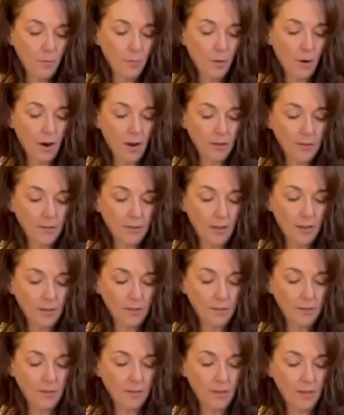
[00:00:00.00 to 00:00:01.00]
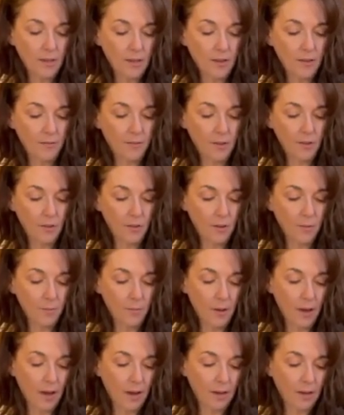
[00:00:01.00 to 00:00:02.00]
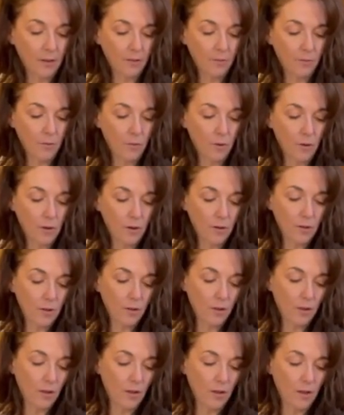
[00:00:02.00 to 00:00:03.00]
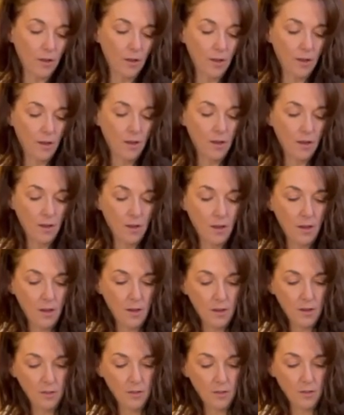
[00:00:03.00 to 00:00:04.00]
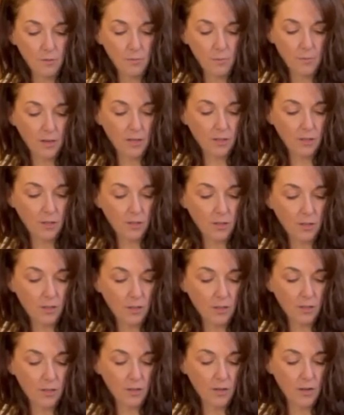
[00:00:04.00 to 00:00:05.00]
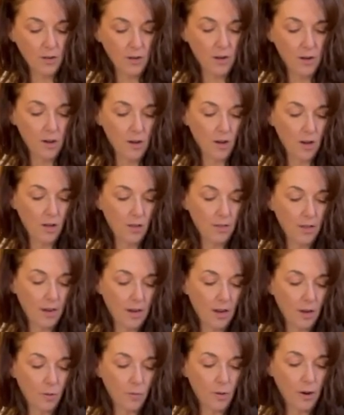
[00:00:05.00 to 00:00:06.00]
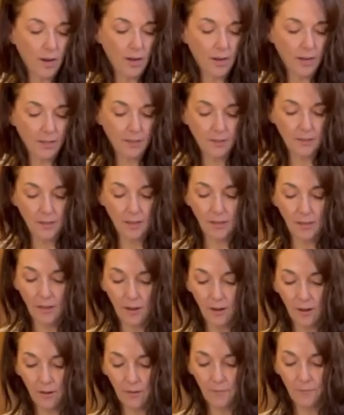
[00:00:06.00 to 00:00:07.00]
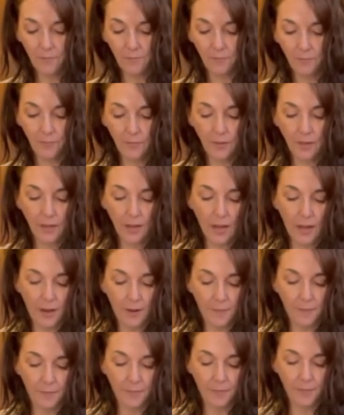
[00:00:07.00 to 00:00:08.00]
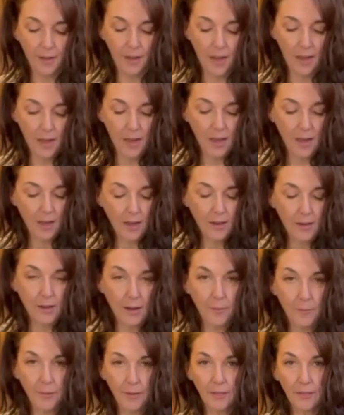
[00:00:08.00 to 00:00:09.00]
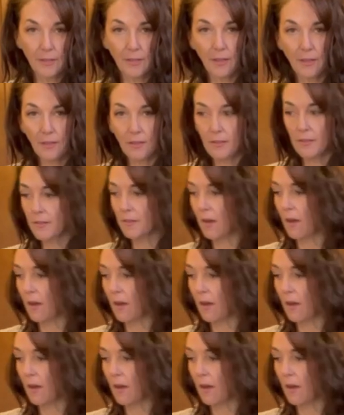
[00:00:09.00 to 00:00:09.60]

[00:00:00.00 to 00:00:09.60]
process. going back and forth. Just make sure all that egg white gets in there. Okay, now I'm gonna set this